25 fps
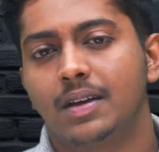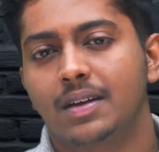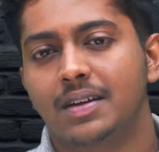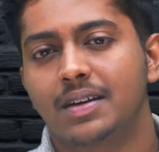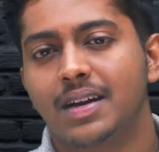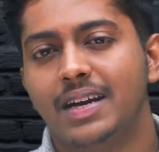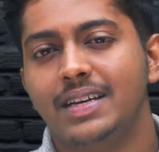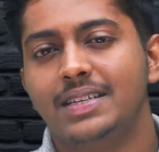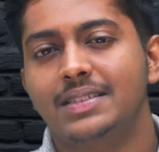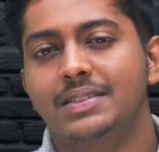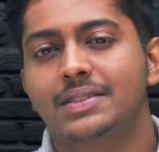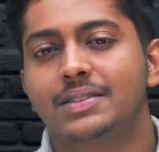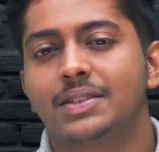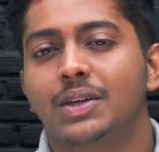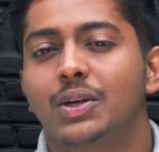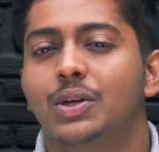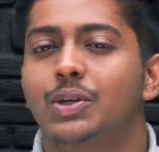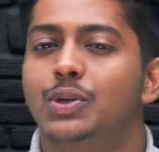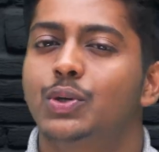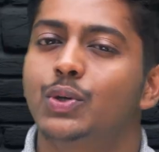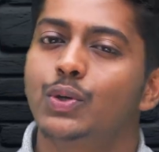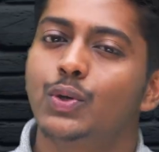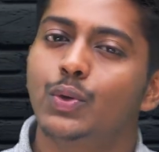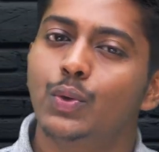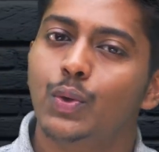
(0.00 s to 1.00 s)
Guys,
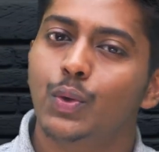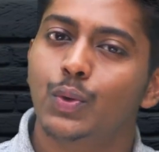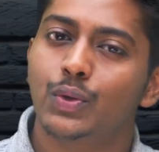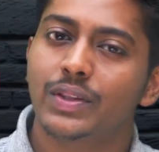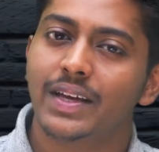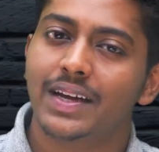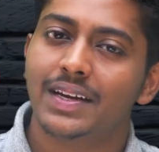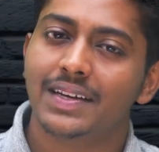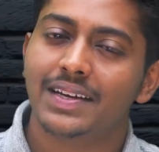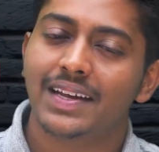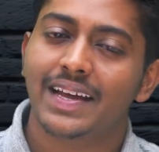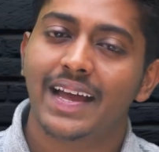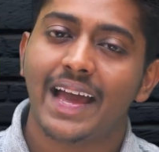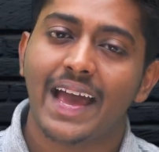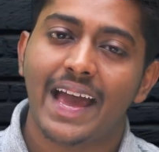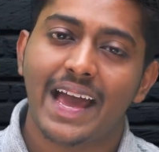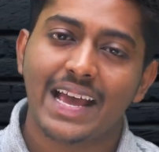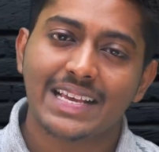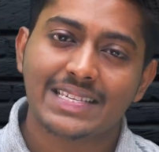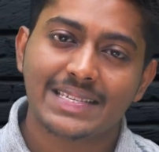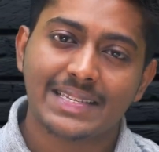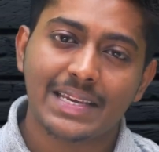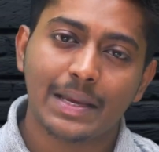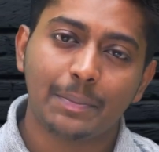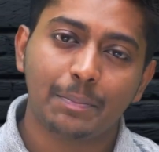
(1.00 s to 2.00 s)
do you know that
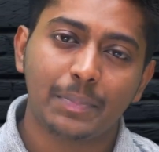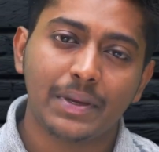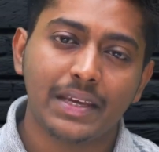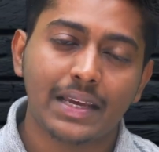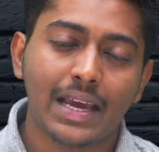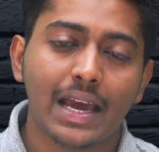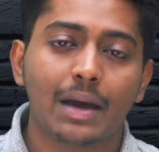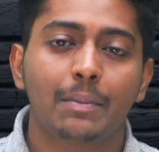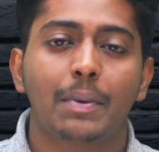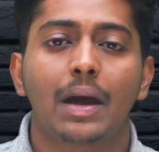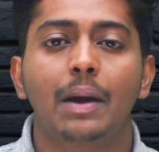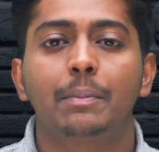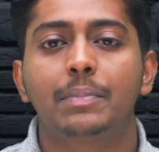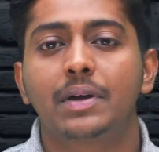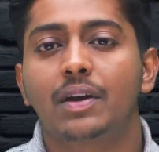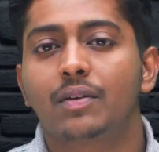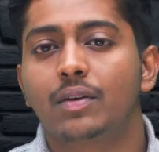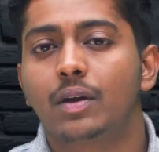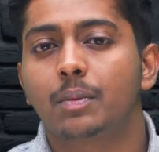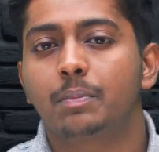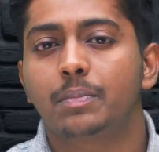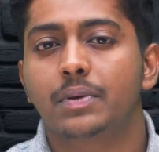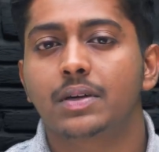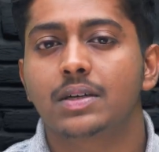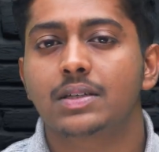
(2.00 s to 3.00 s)
SAP ABAP
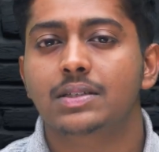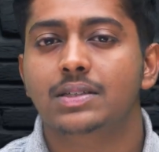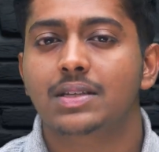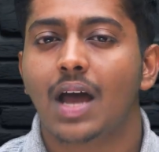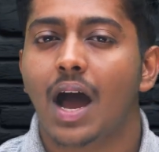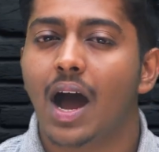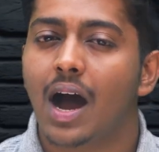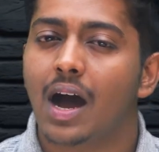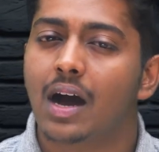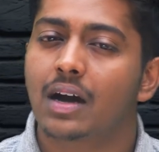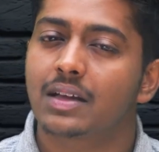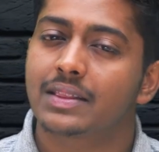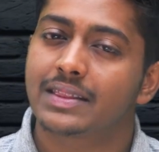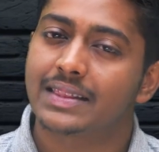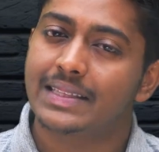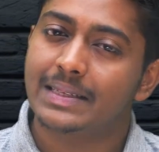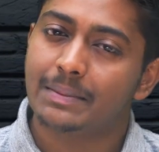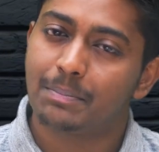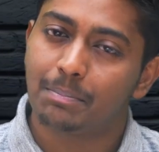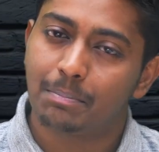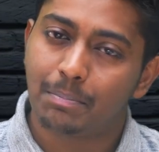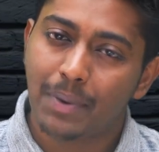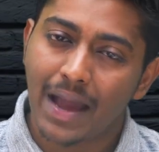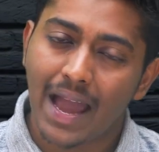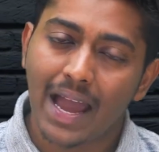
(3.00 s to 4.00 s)
developers are the
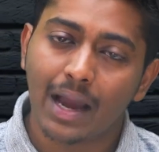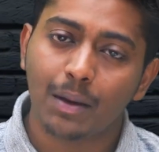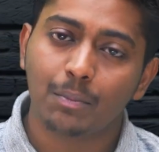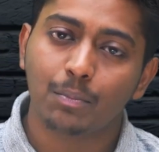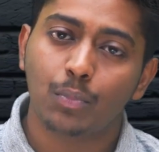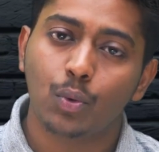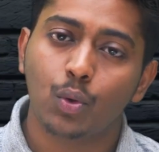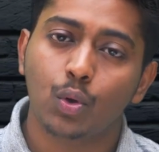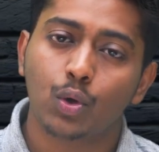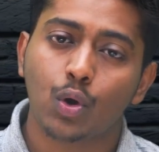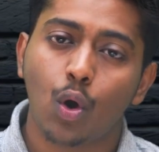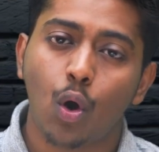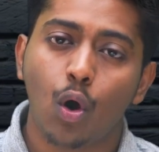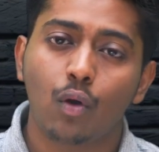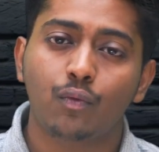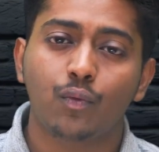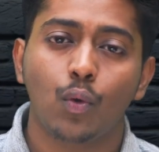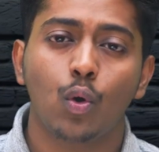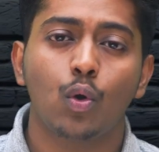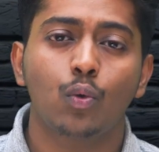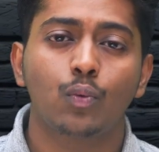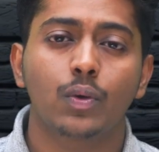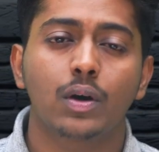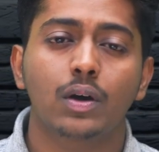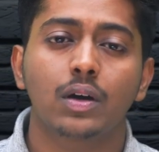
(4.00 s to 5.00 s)
backbone of
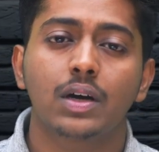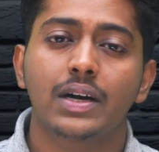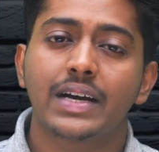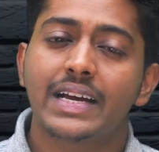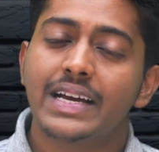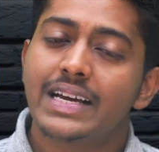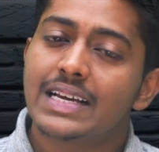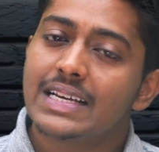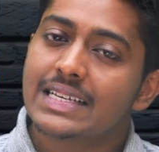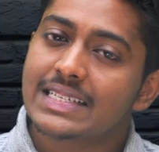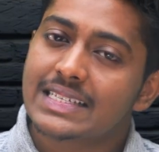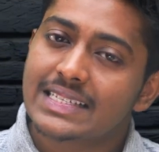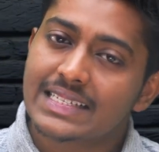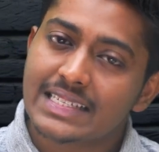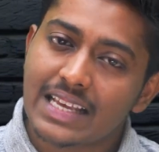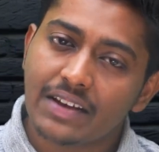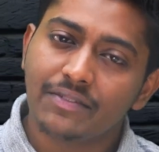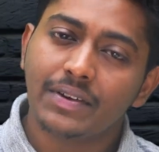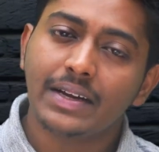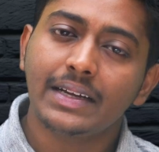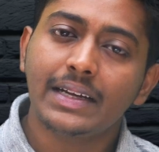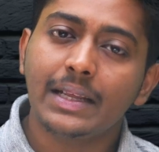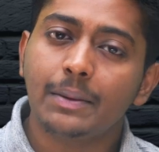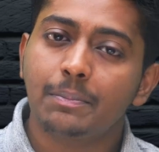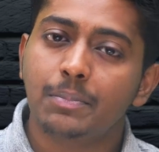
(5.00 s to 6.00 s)
over
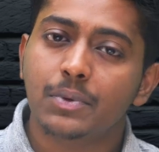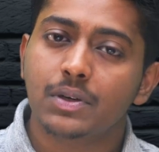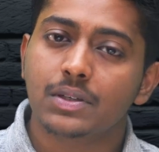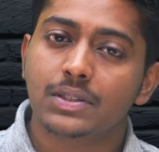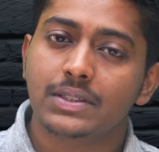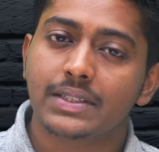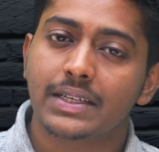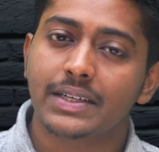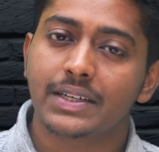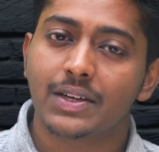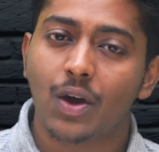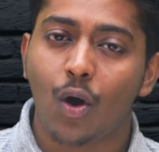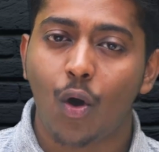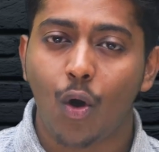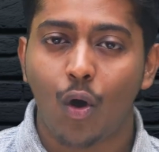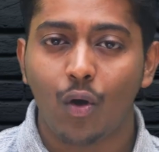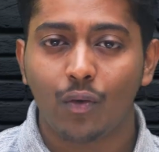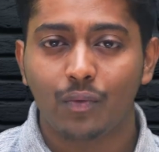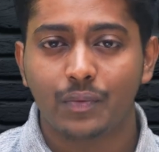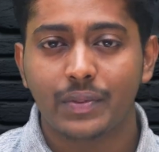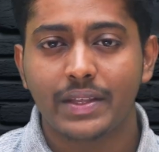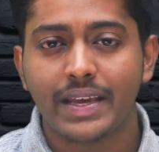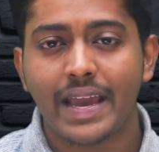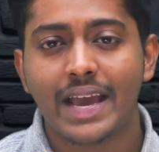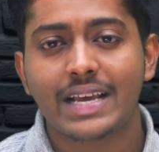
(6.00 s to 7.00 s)
70%
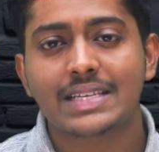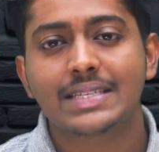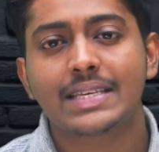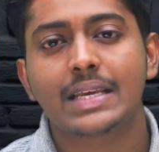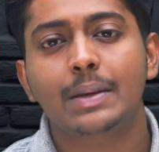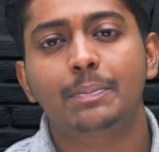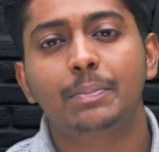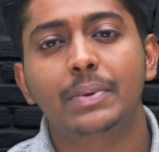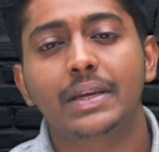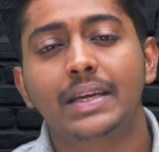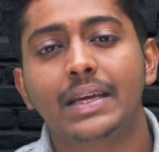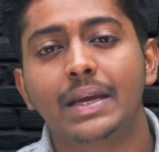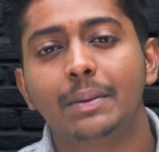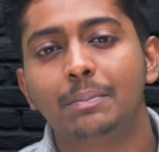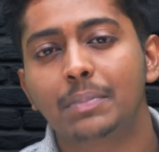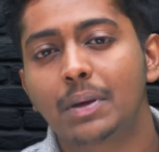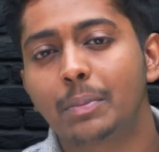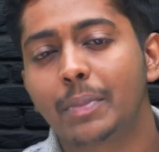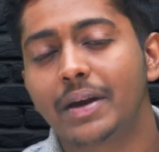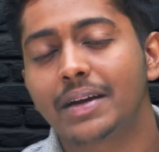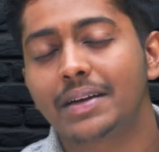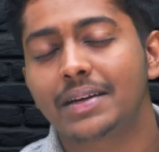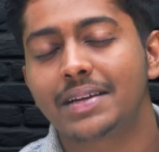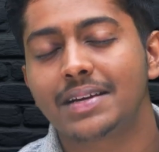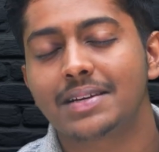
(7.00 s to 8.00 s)
of the SAP
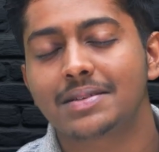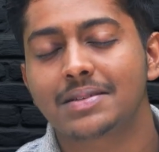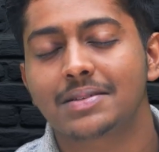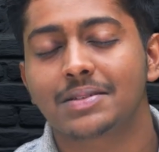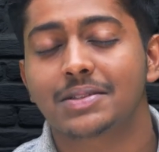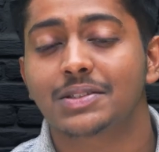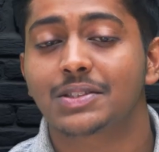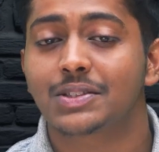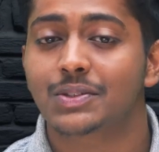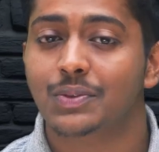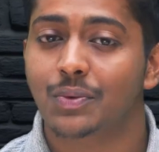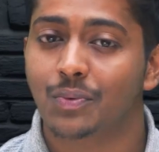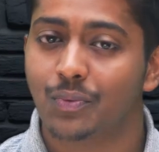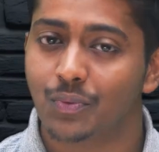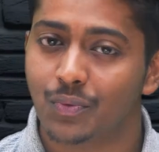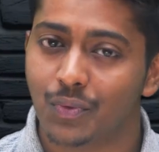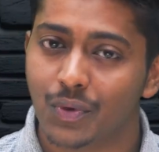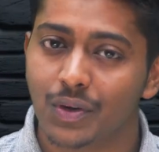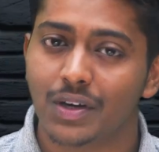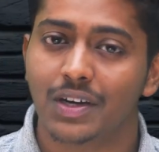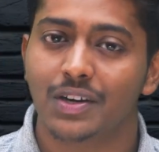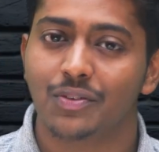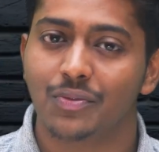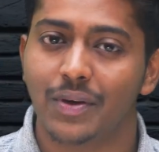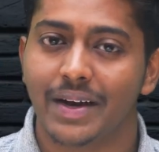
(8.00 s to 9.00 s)
implementations
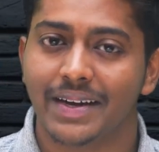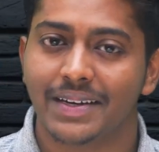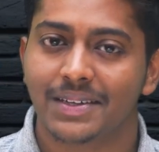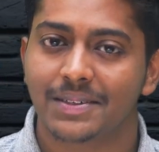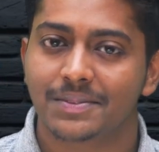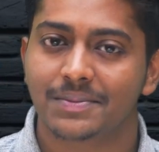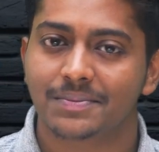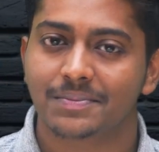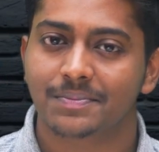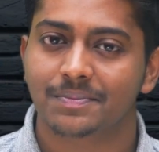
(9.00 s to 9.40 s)
worldwide.